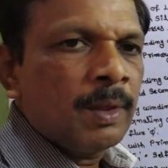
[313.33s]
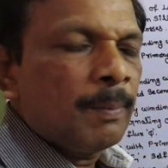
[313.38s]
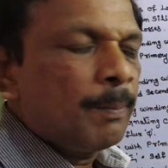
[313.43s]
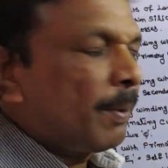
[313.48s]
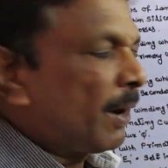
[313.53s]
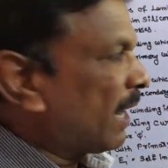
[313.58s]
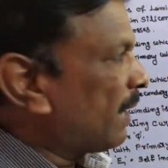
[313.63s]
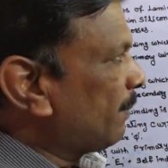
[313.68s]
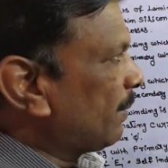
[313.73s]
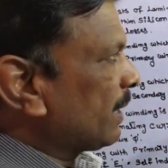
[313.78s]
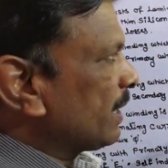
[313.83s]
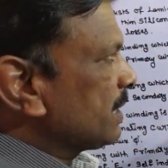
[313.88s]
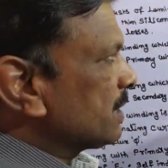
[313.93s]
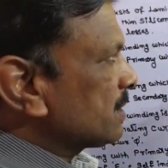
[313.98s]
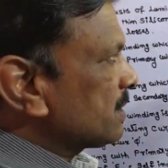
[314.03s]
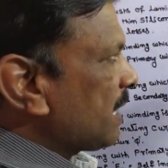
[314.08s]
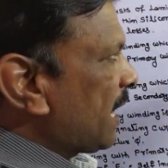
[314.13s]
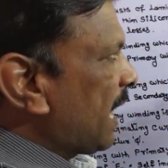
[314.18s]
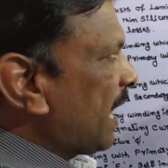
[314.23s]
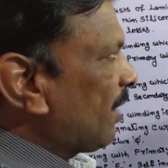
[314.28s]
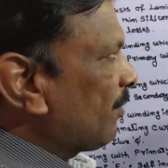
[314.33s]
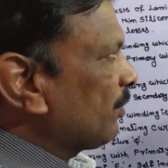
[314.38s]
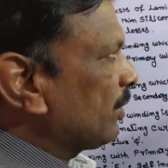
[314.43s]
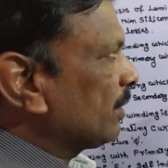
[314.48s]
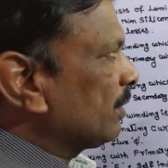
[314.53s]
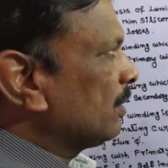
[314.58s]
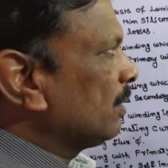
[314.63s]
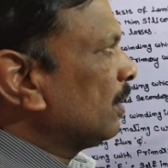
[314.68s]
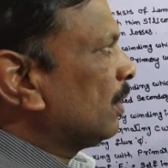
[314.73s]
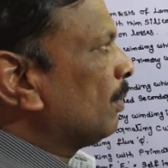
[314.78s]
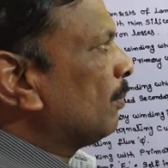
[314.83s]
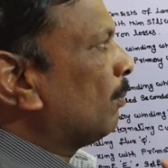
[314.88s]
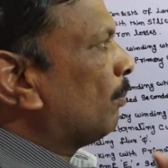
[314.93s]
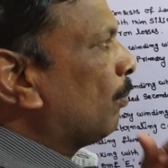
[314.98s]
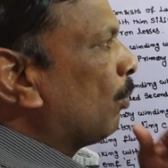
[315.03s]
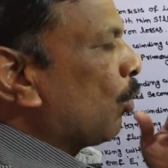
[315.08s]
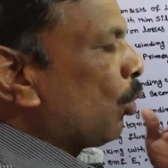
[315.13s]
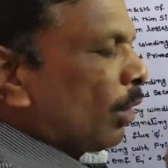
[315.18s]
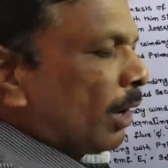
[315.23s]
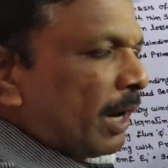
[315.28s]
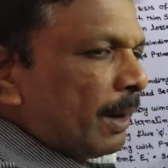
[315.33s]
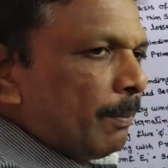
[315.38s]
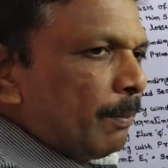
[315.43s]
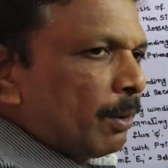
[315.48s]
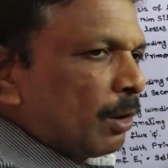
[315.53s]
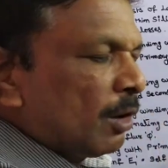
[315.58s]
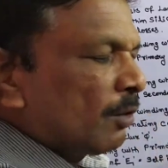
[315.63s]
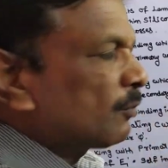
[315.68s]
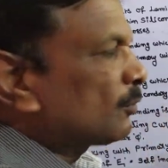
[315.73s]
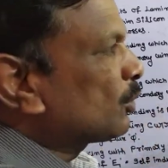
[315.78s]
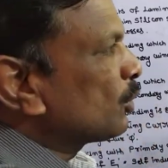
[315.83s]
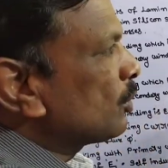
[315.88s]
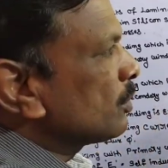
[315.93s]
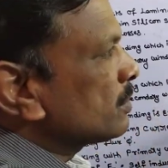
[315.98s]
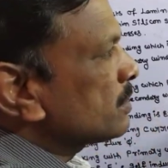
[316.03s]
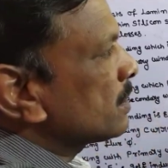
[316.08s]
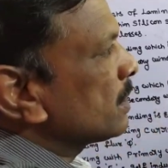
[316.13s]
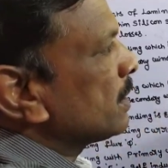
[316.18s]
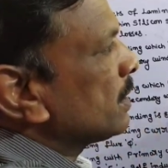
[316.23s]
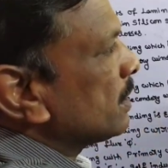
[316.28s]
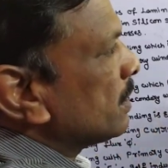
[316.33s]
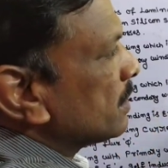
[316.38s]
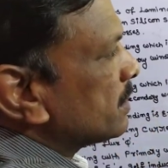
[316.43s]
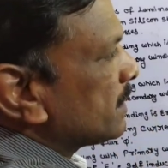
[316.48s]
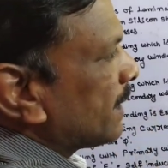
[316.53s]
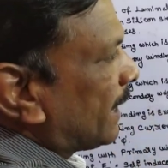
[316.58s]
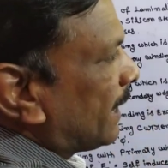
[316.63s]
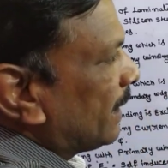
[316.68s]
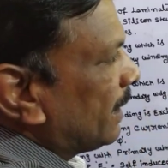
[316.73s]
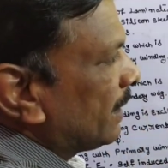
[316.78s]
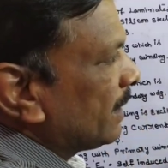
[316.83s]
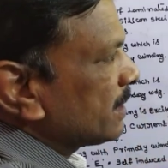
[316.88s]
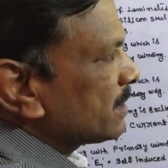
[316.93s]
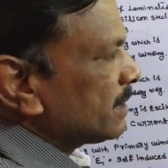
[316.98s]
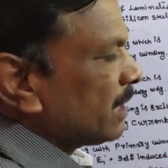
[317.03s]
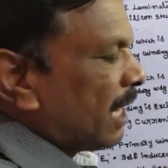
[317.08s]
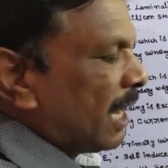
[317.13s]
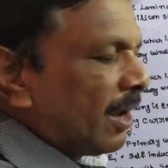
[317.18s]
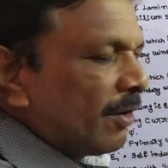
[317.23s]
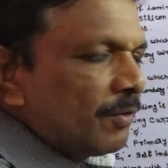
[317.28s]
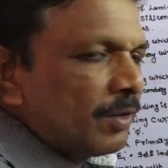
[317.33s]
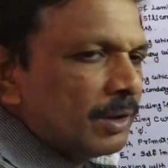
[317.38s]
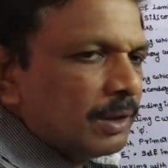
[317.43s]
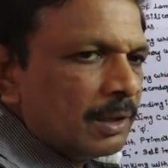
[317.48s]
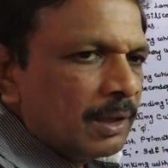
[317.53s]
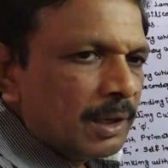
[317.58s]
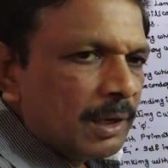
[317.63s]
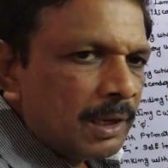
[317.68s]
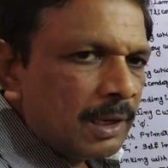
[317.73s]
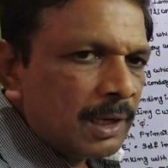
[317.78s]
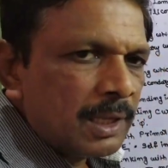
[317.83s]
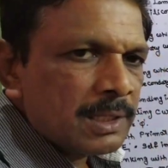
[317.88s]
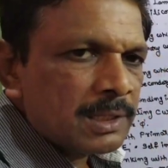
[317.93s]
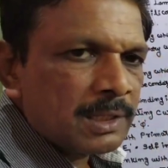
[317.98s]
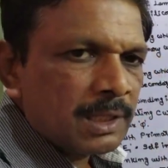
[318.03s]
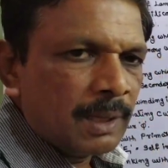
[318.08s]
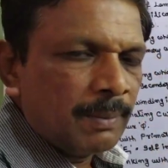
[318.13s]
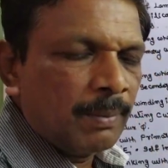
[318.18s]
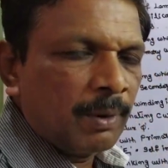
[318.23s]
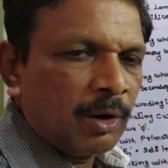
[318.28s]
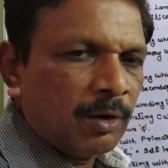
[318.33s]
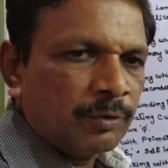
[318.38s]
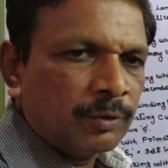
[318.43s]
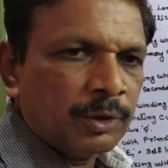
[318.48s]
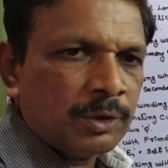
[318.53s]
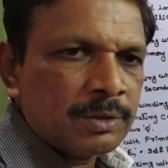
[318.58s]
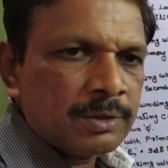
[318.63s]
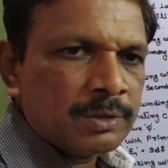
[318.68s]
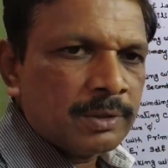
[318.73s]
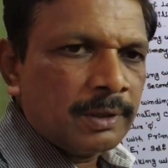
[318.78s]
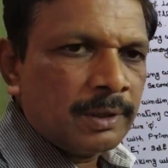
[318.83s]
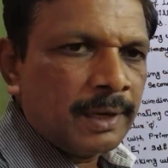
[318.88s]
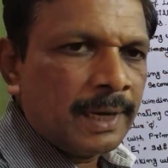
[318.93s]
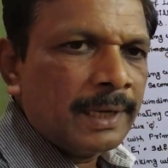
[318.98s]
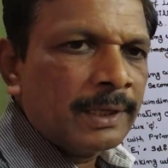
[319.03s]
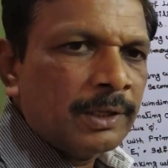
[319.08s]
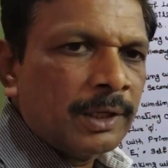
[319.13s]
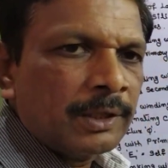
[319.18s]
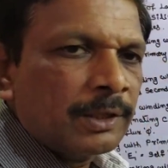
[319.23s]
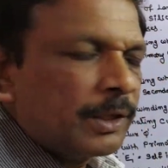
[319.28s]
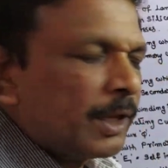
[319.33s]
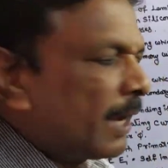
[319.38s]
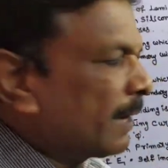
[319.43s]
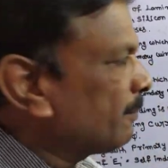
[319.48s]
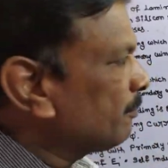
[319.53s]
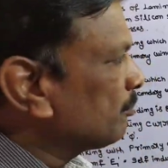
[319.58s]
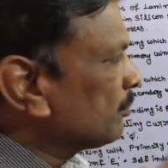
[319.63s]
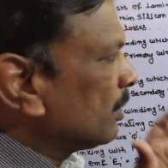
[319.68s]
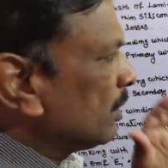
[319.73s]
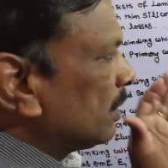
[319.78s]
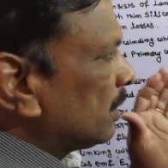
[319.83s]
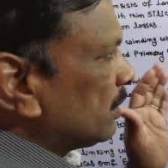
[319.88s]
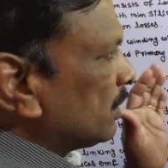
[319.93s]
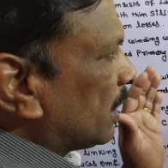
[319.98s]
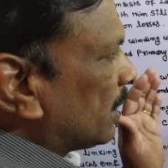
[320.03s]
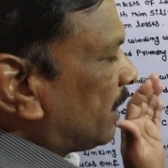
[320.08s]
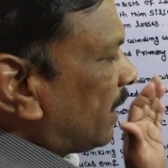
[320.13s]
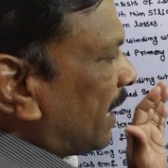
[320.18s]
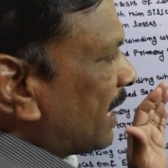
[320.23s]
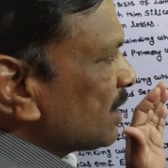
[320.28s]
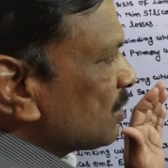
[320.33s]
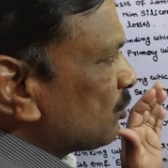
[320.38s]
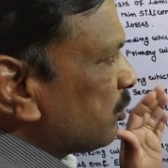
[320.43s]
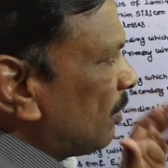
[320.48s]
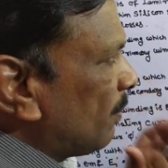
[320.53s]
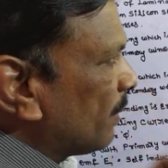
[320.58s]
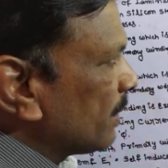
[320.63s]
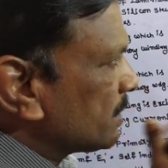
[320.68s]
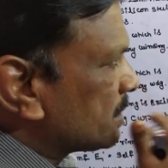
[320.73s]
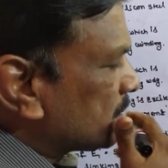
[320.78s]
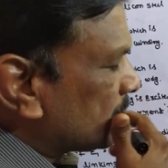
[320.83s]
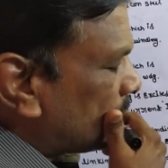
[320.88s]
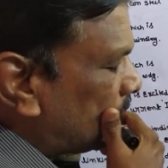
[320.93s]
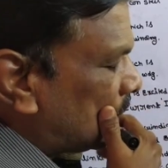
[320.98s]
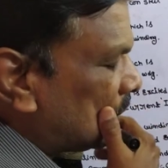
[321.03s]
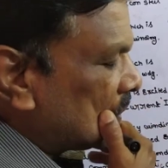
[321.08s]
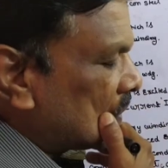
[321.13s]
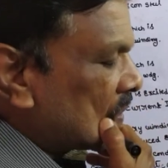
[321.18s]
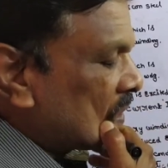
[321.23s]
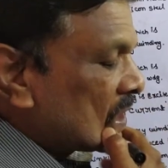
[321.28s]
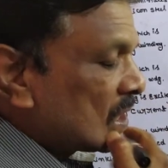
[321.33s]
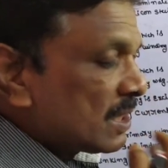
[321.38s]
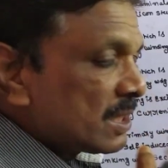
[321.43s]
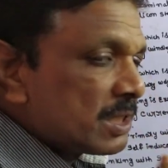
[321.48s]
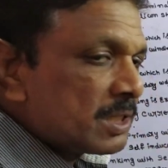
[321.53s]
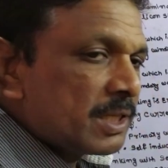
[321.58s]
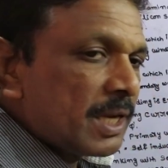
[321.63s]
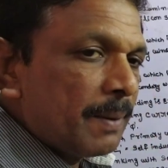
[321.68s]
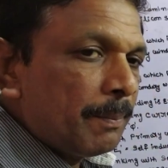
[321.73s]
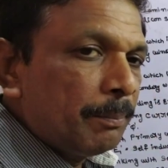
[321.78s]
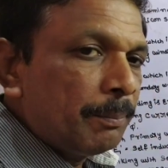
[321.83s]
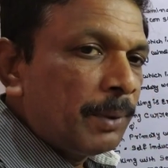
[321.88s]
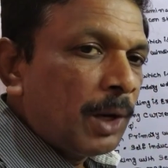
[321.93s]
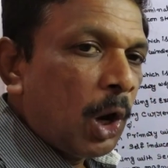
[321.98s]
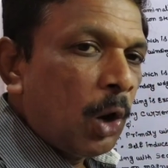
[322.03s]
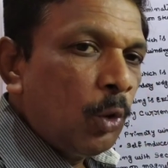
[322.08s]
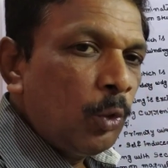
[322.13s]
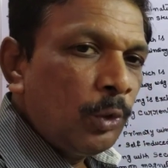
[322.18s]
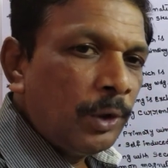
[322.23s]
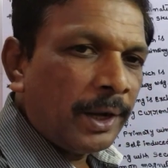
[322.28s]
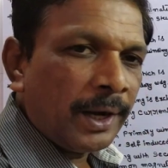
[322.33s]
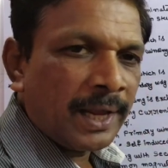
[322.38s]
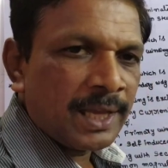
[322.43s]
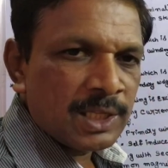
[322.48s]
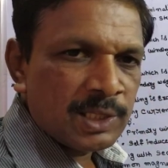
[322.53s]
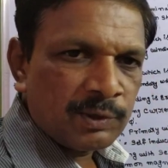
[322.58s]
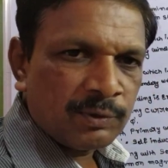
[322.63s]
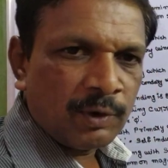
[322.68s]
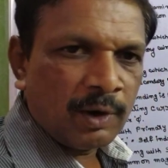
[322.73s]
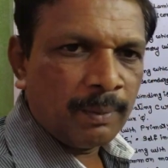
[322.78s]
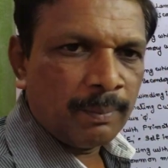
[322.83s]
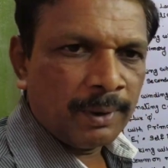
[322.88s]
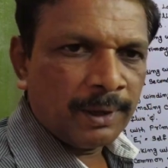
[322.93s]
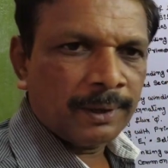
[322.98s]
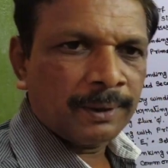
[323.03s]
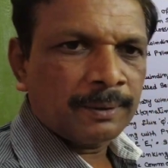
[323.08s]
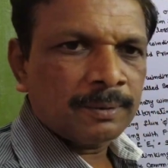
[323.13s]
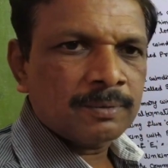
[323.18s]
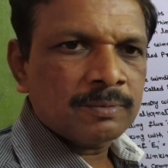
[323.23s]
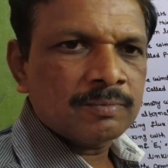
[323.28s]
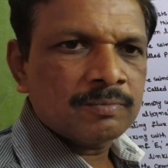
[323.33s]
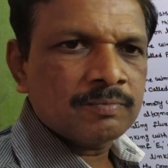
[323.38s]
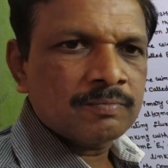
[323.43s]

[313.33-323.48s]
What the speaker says: Primary is having more number of turns, secondary is having less number of turns. At that time, the transformer is called step down transformer.